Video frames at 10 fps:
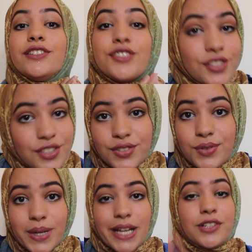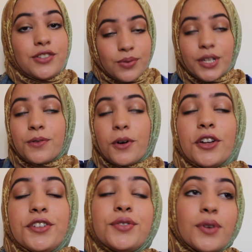Just do it, do what you
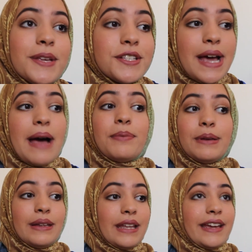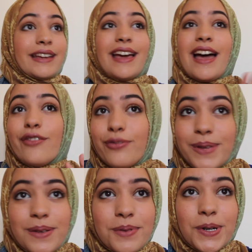want, do what makes you happy. Like, F
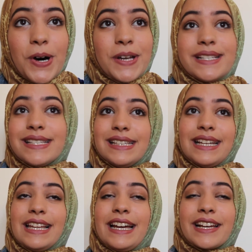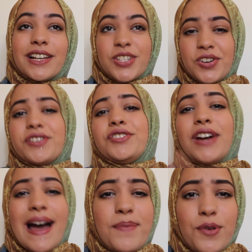people, honestly. Like, as long as
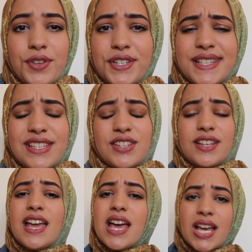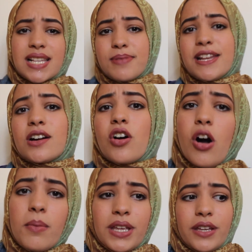you're happy with your decision, explain it
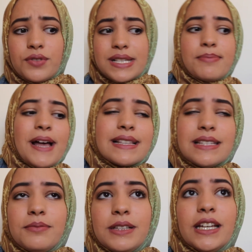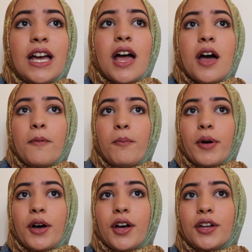calmly and respectfully,
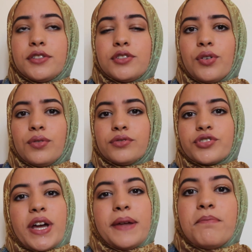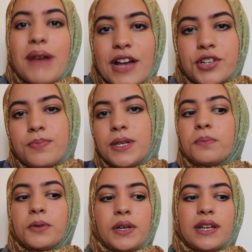but don't try and bash
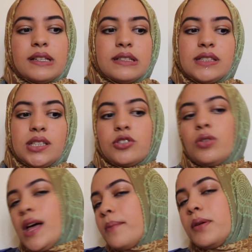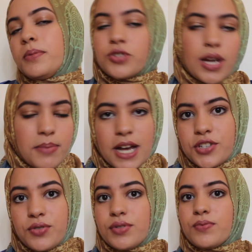people, and then don't let people try and
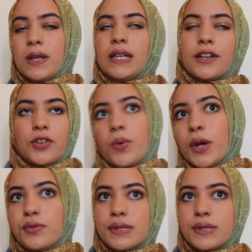bash you as well. Like, know where you